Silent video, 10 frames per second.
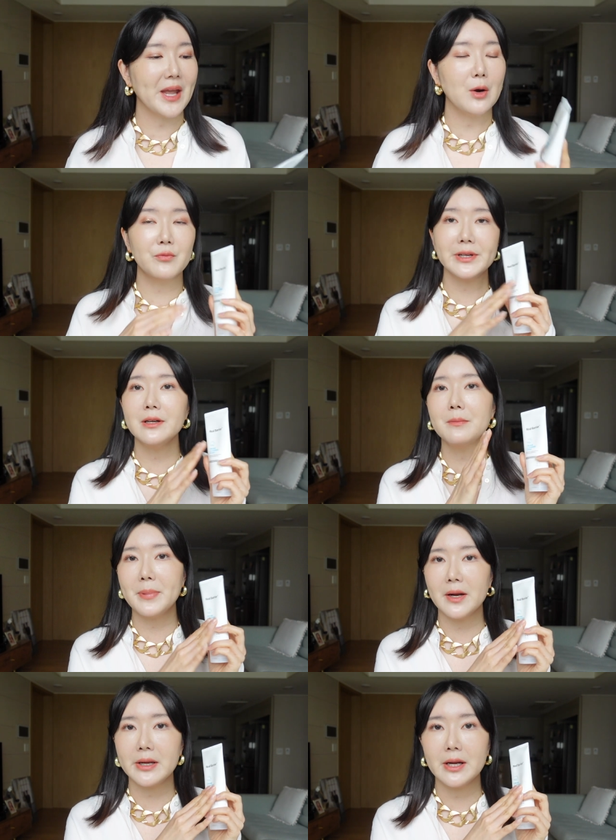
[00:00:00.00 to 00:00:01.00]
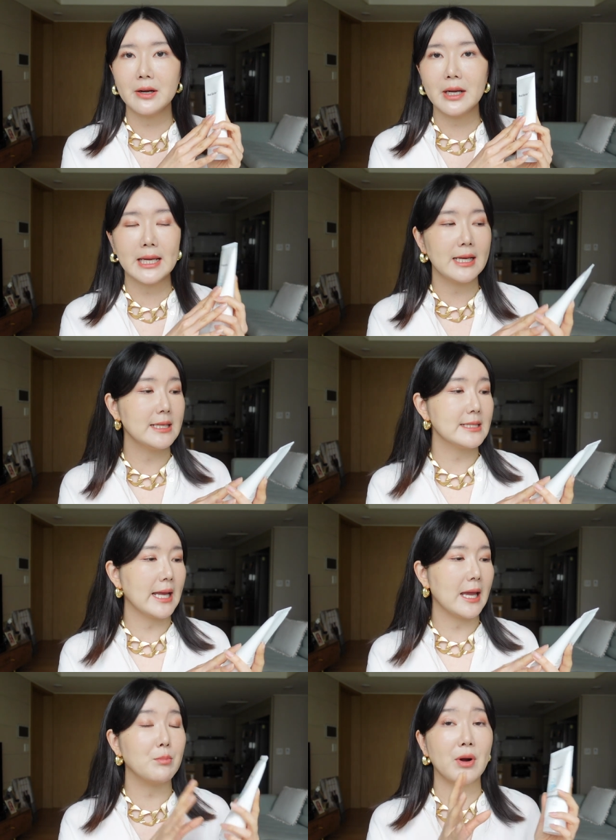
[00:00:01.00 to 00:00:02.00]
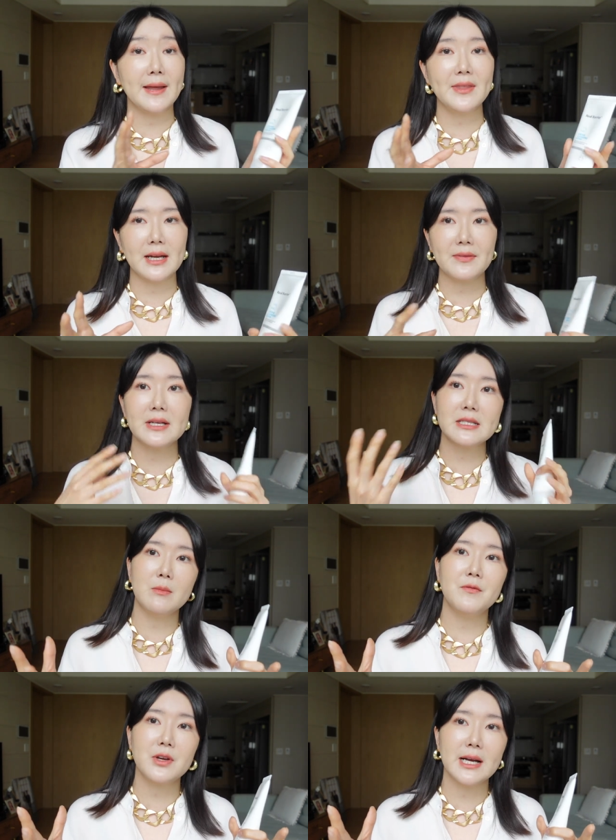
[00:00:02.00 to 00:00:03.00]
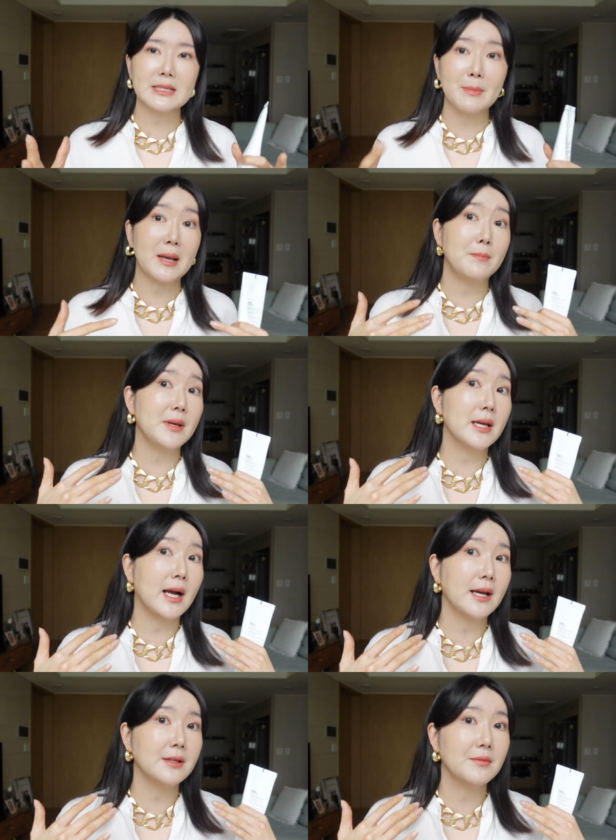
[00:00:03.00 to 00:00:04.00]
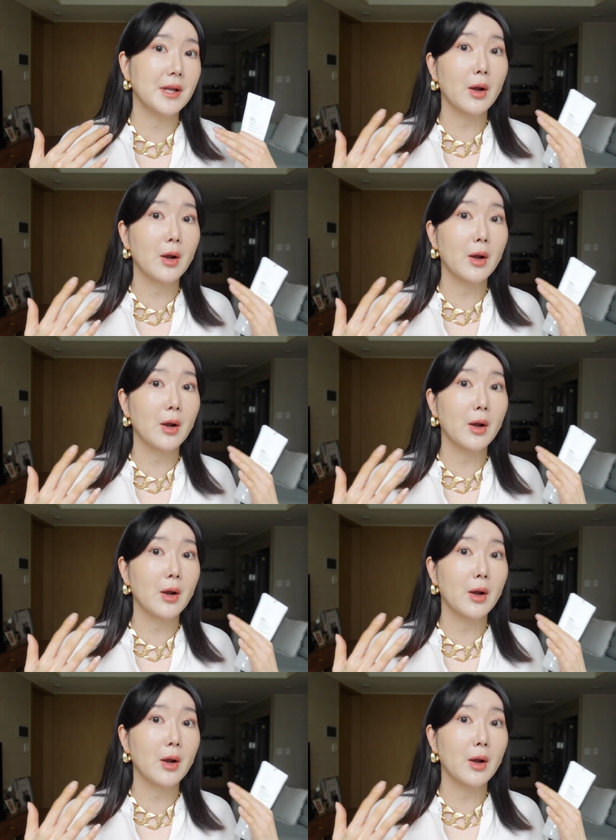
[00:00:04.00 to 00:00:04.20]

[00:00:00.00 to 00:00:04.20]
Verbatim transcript: Now, Real Barrier is a brand that I think some of you guys might be kind of